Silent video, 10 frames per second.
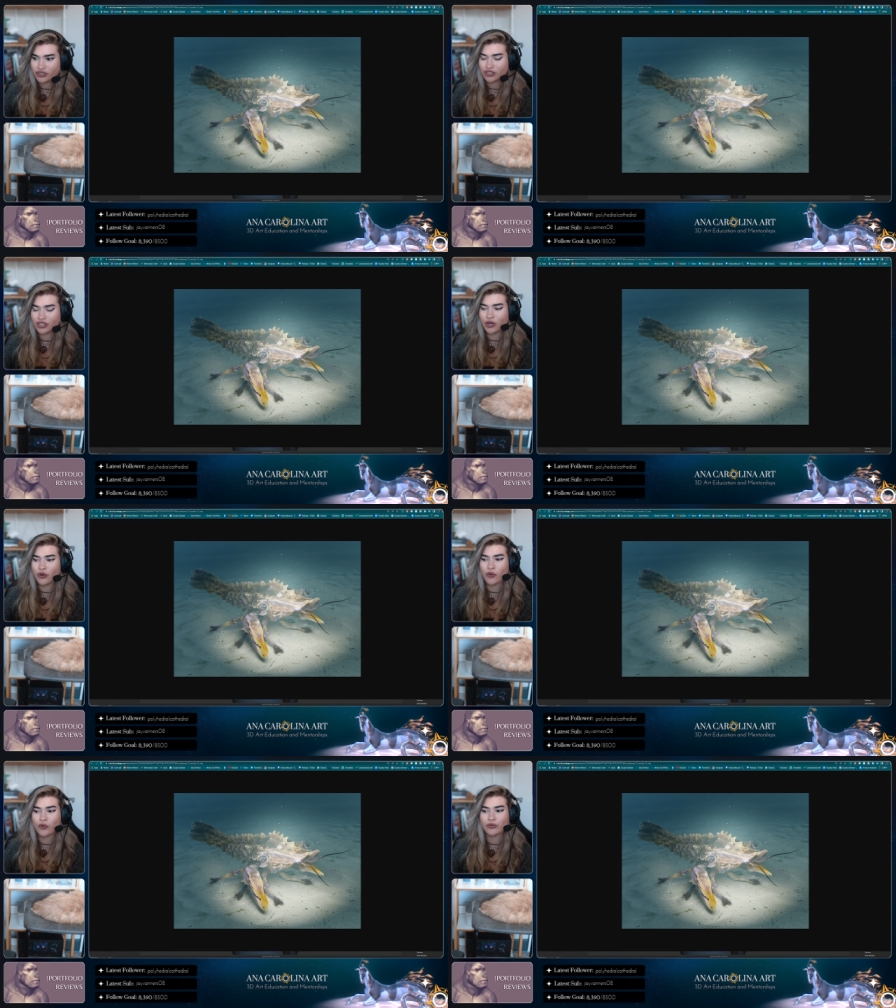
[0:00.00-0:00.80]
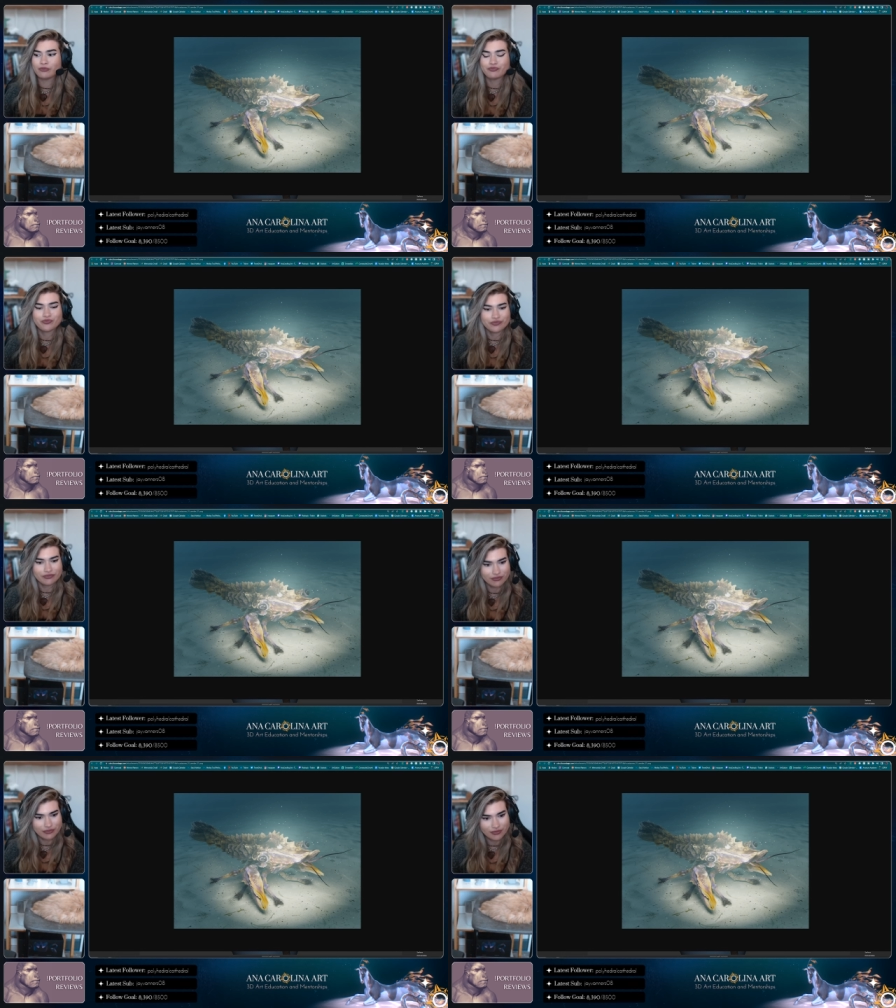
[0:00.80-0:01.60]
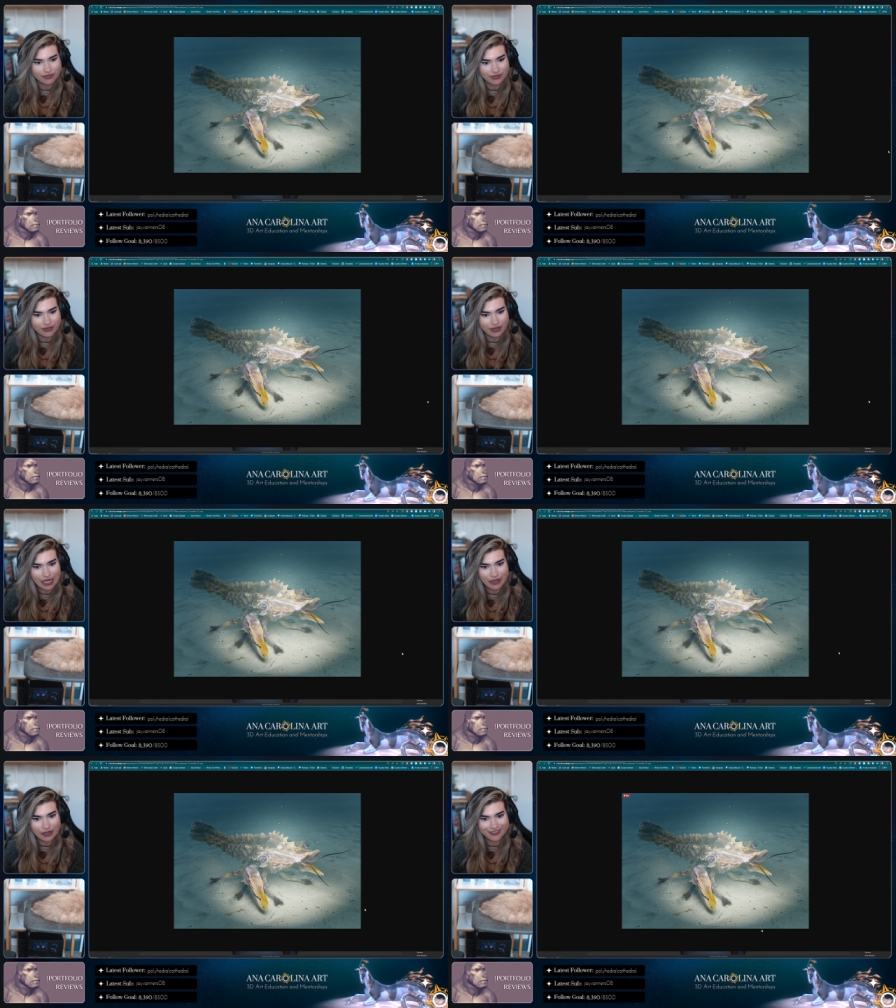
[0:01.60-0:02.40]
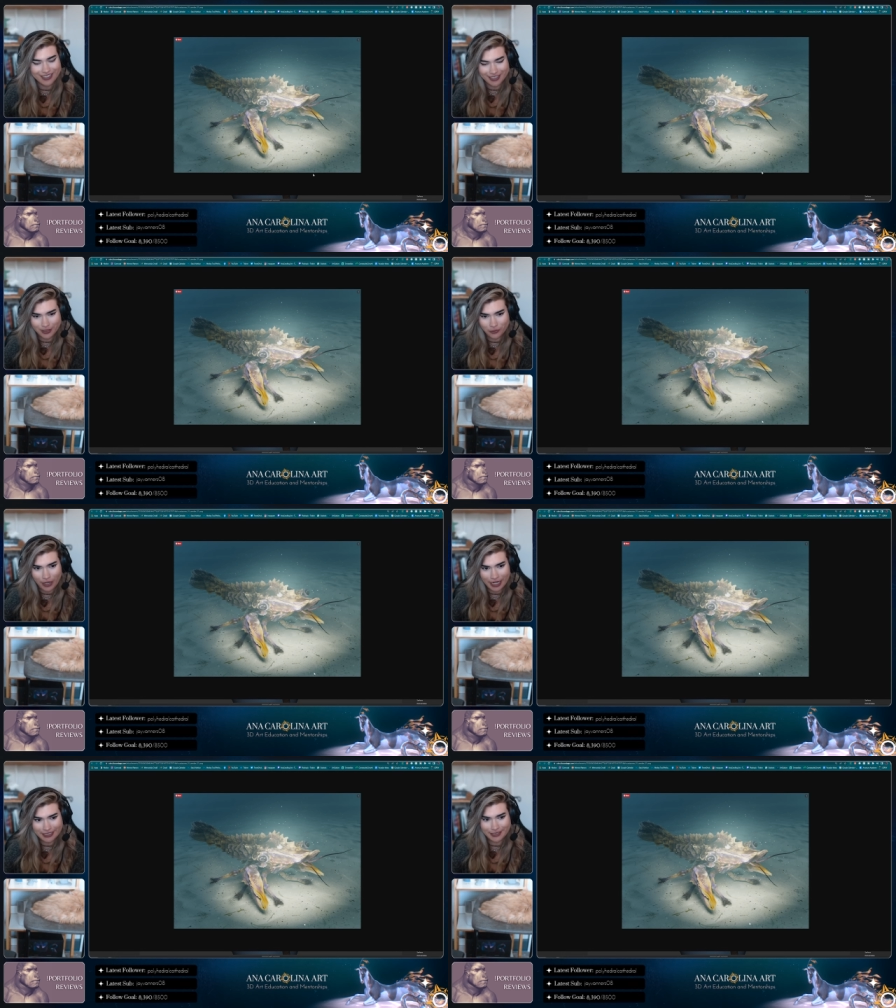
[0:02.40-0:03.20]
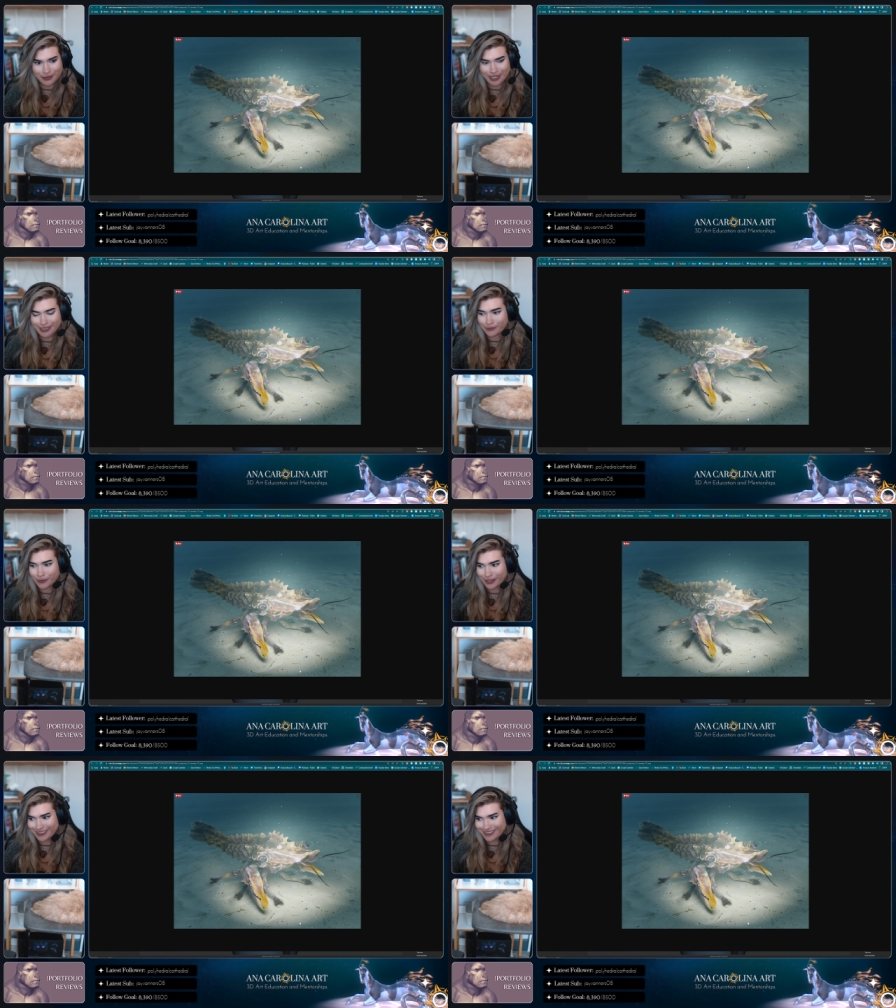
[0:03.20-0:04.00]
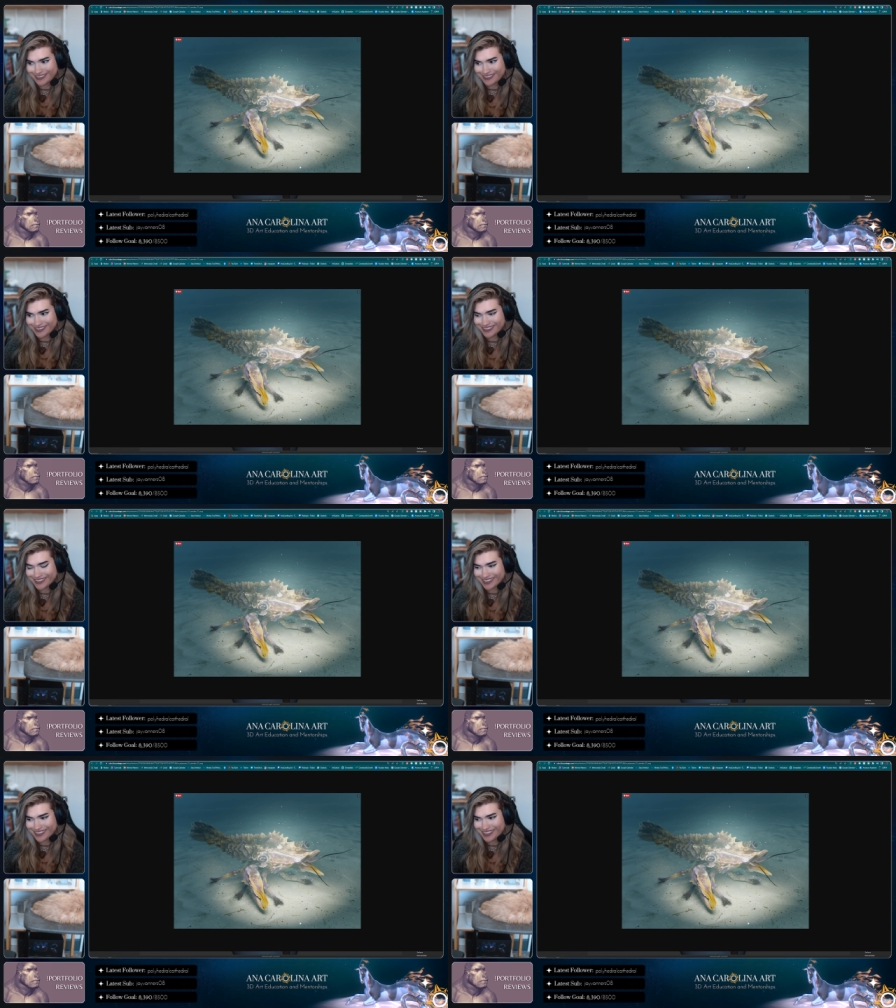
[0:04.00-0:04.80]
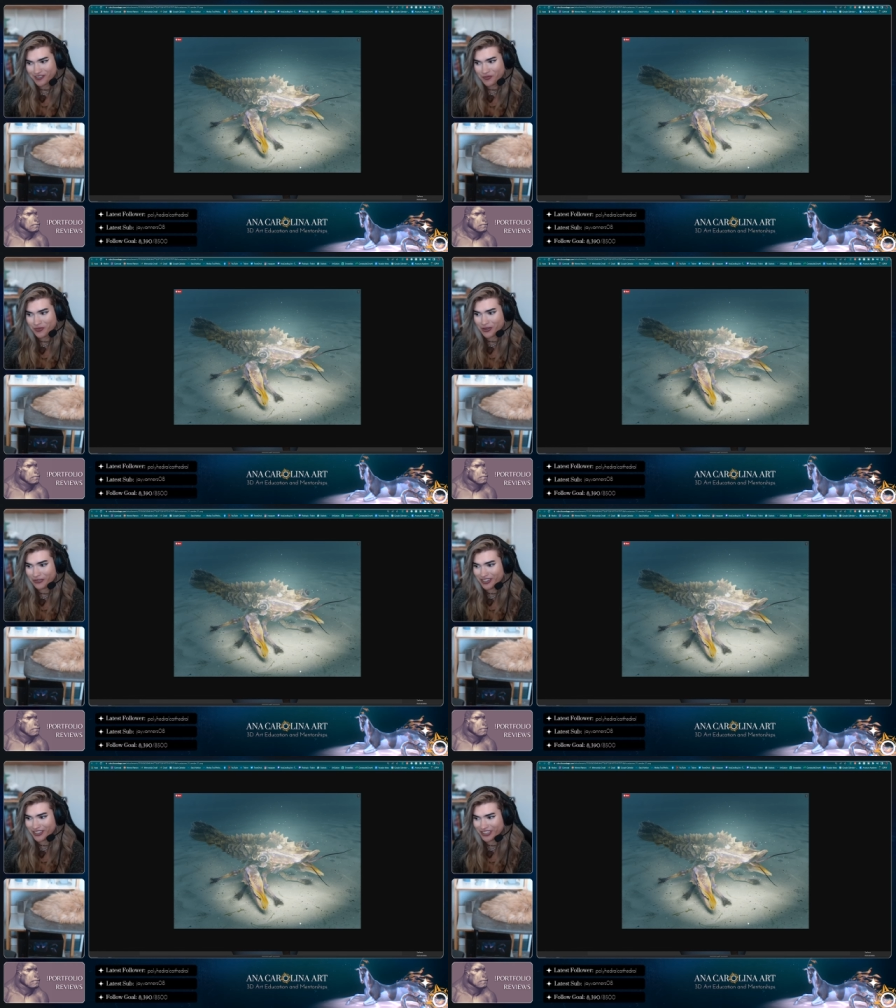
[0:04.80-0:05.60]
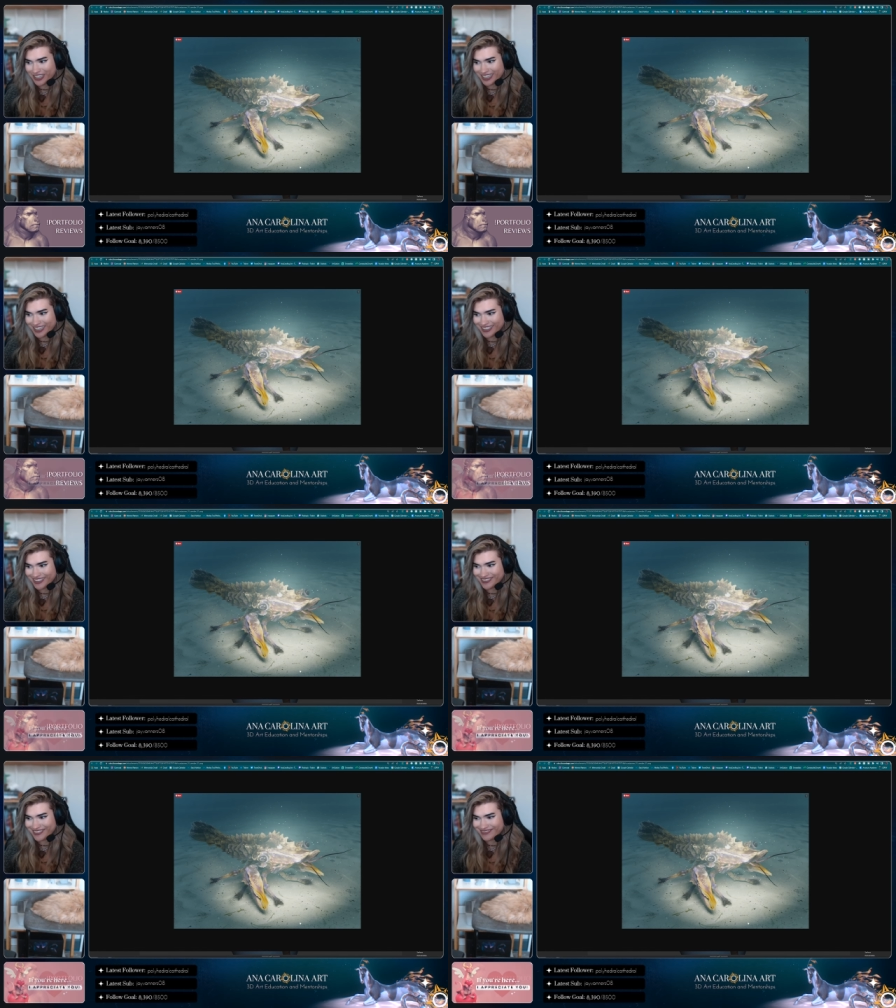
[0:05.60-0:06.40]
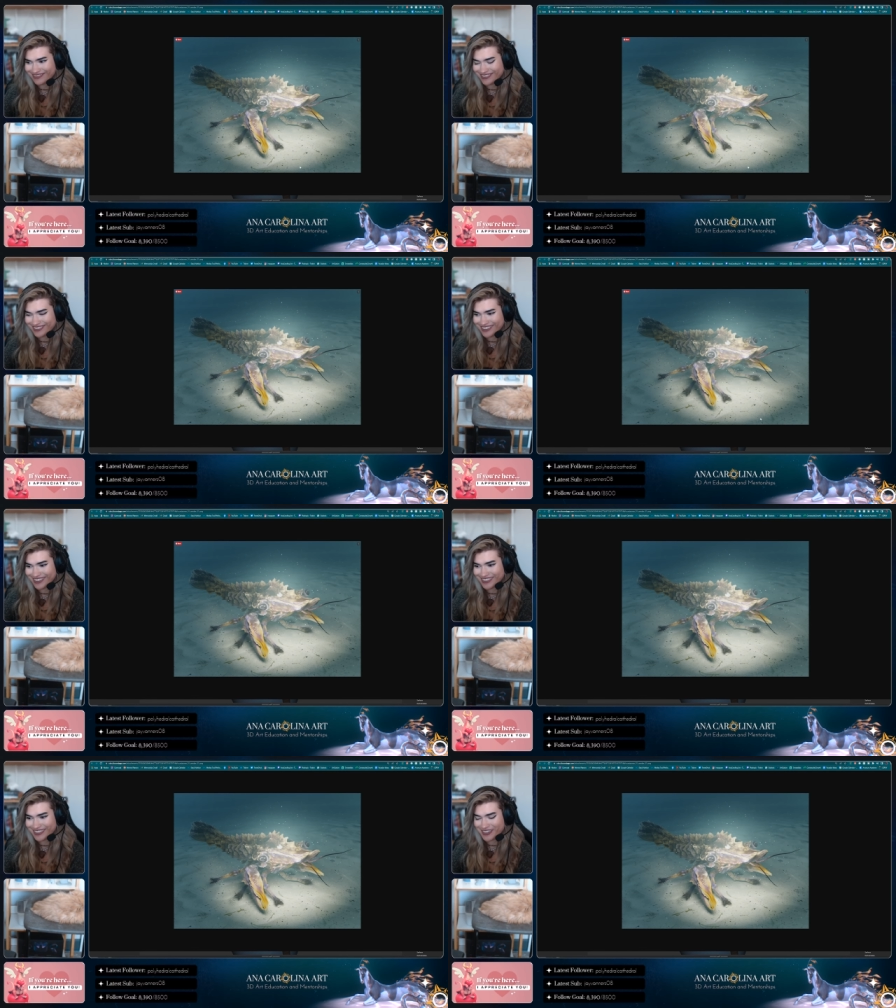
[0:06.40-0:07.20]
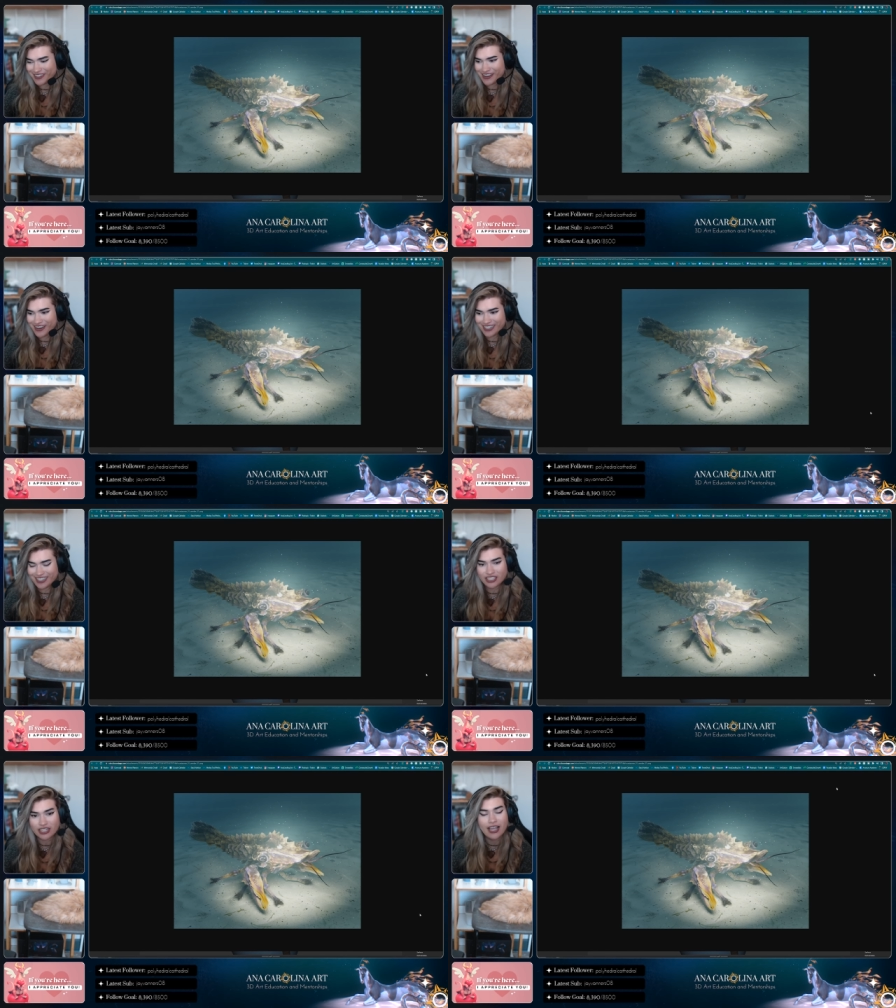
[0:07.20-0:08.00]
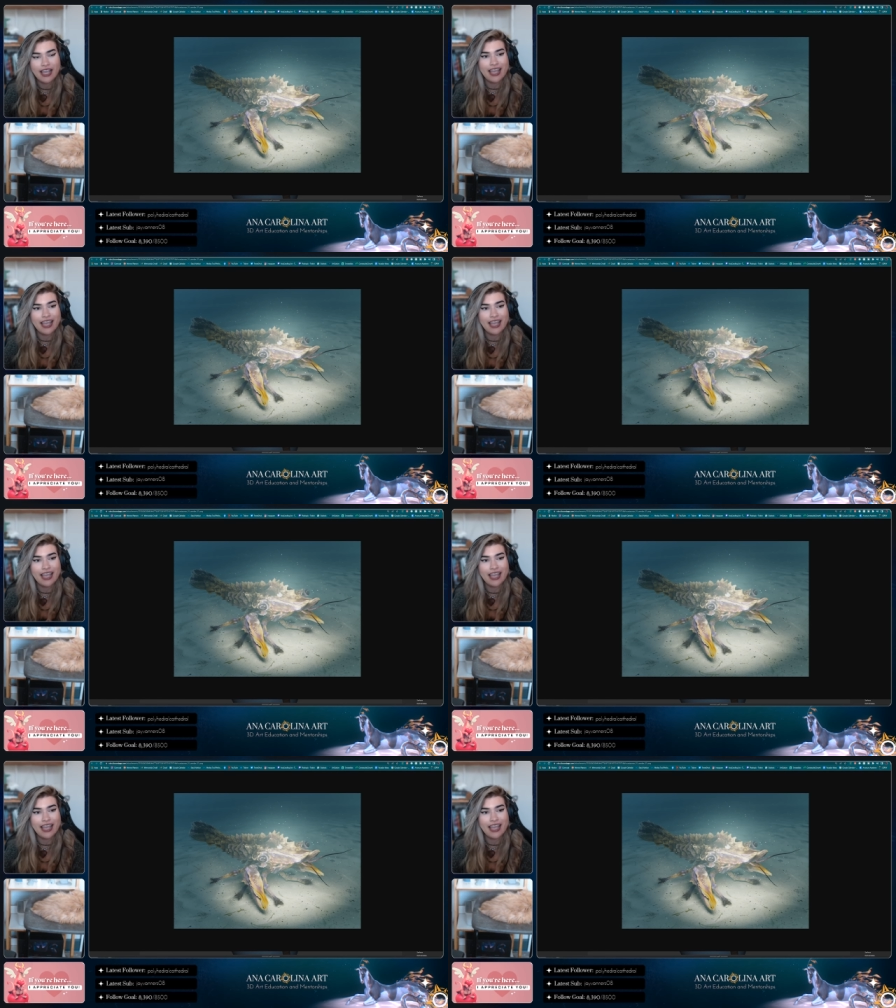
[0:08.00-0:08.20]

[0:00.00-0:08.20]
So this is why this one has won officially. So congratulations.